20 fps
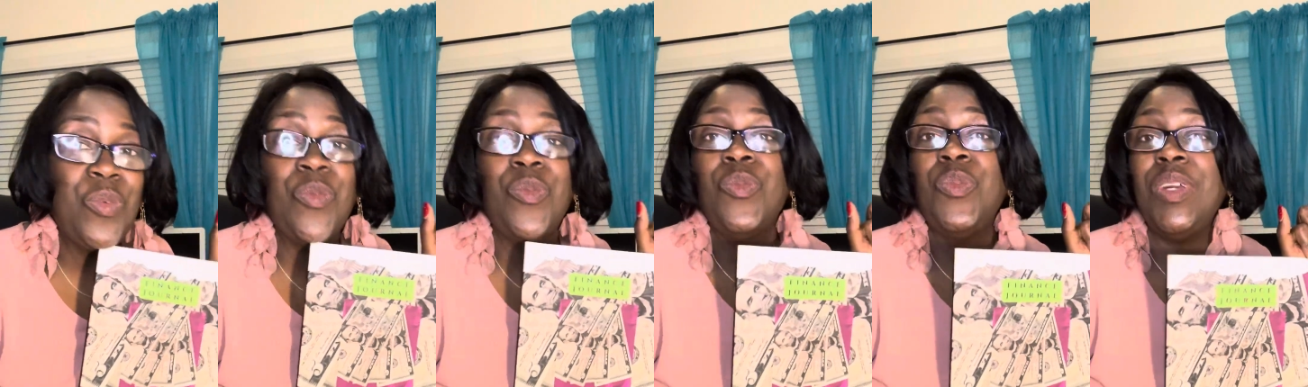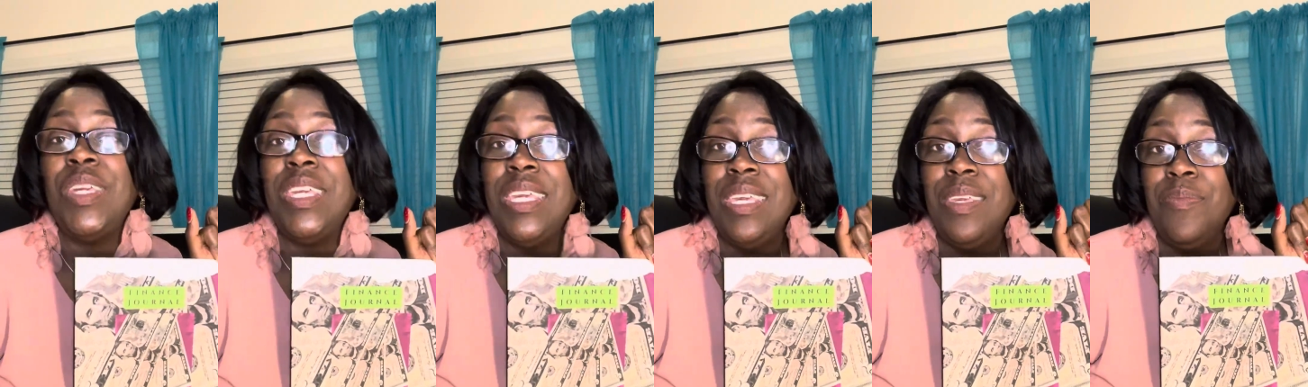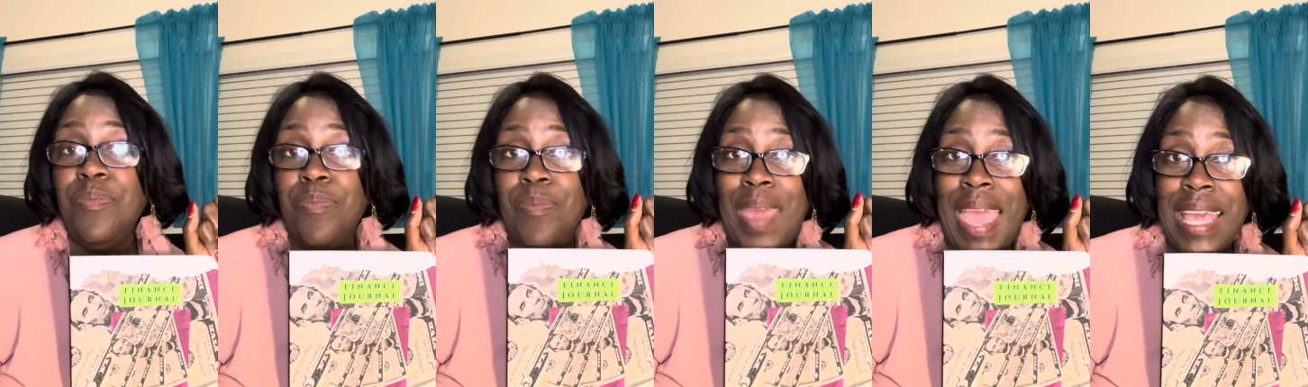we
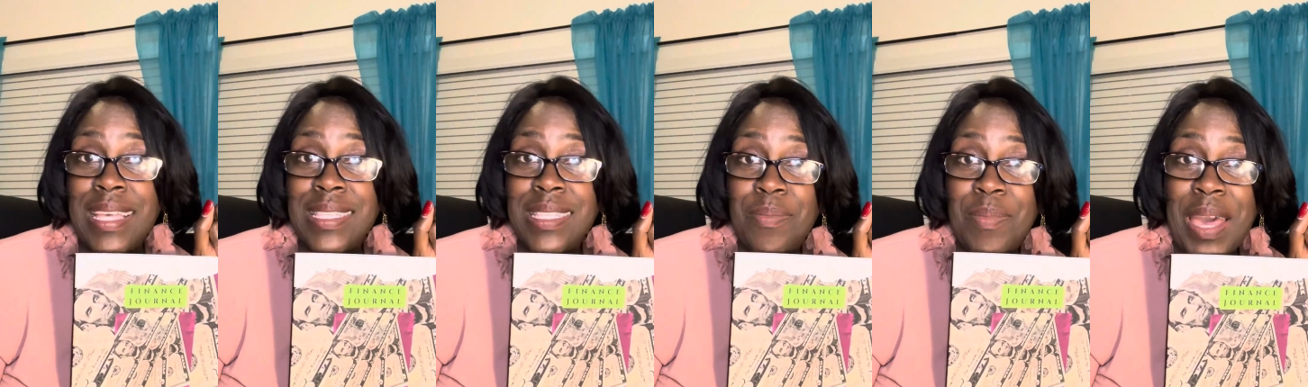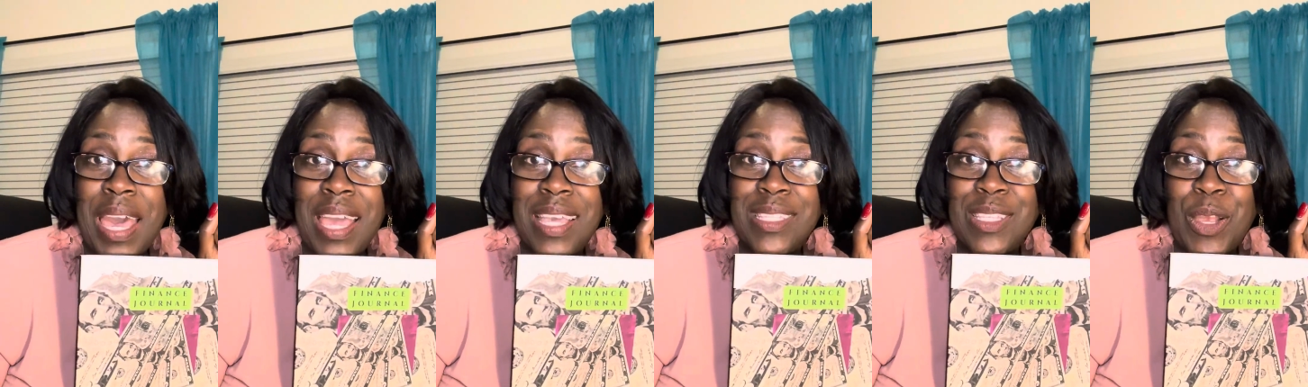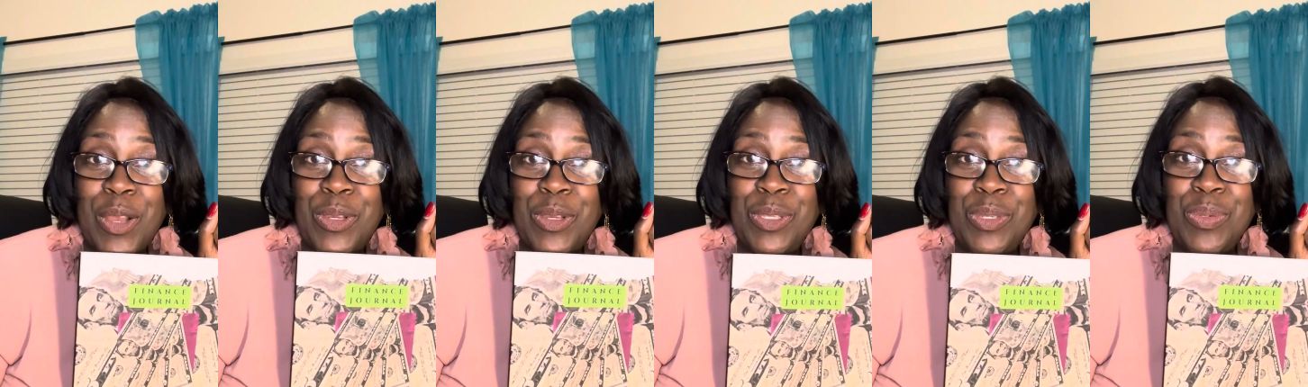maximize
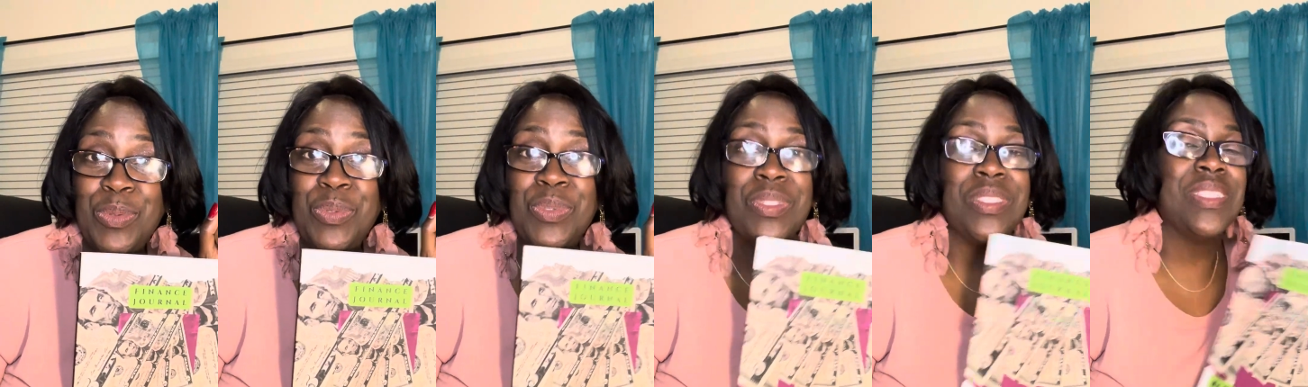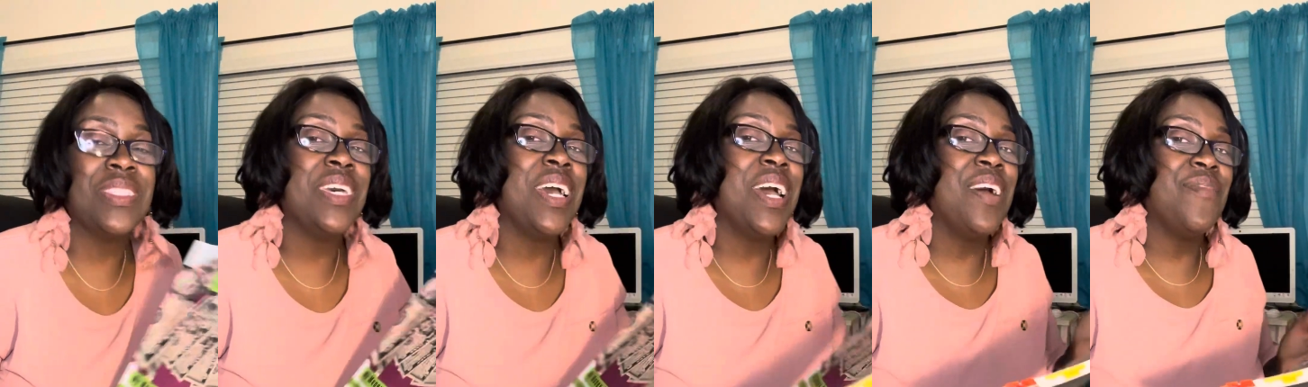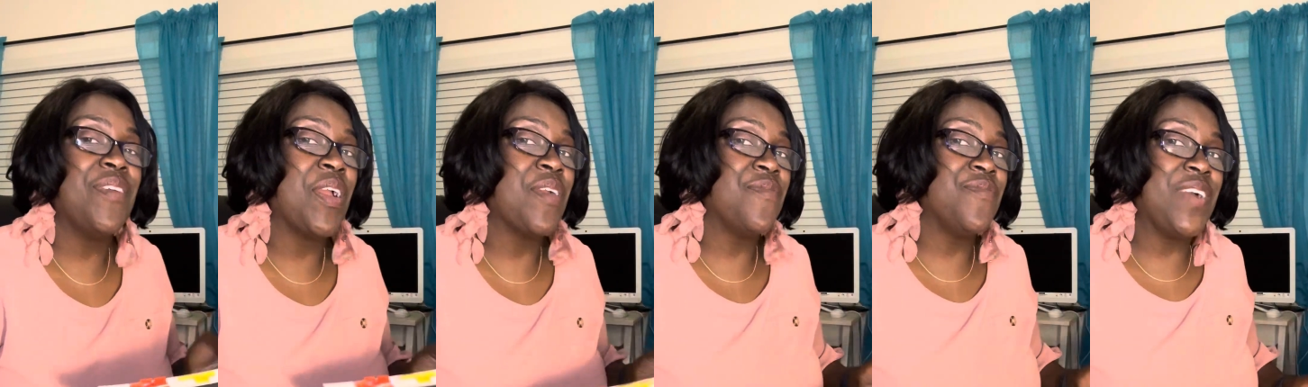our use of
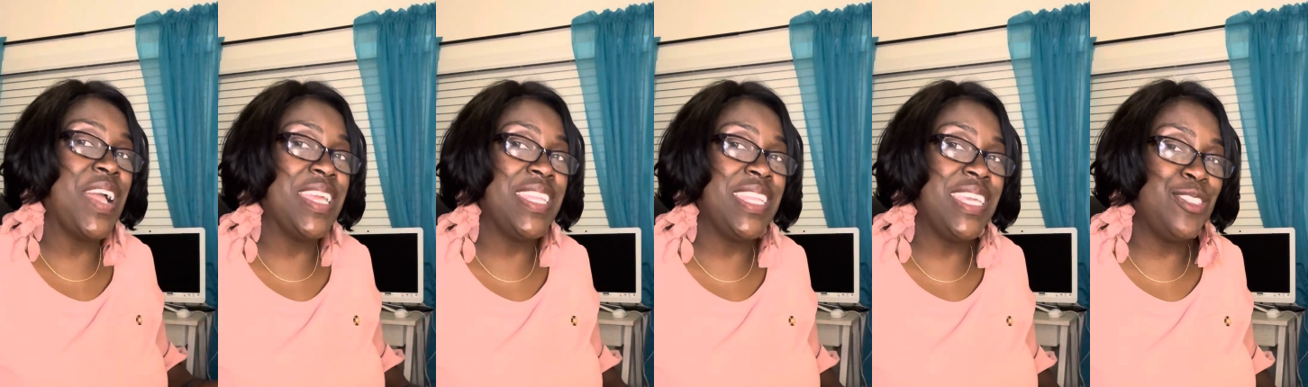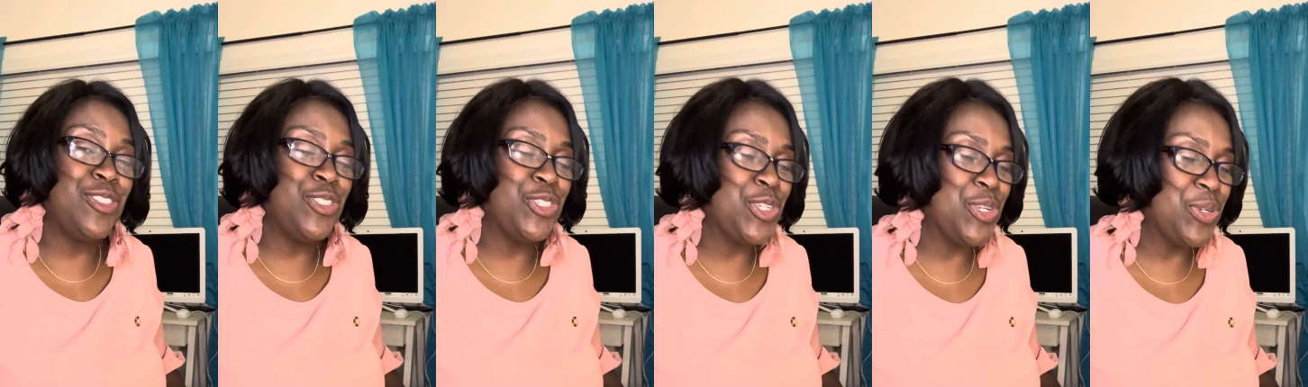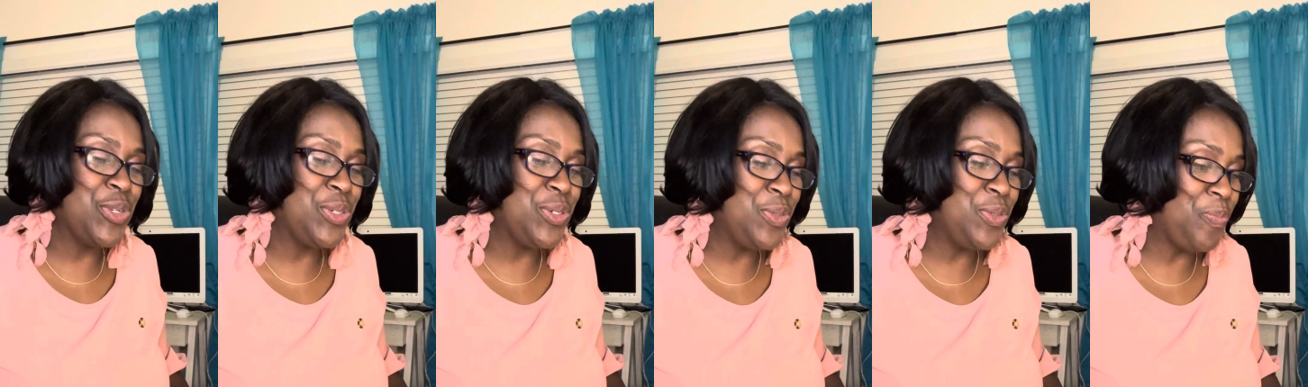our finance
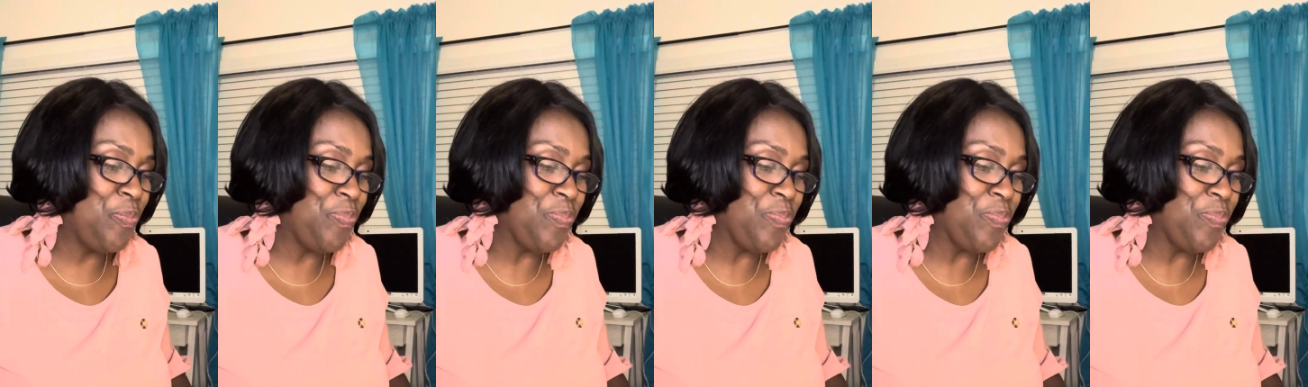journal.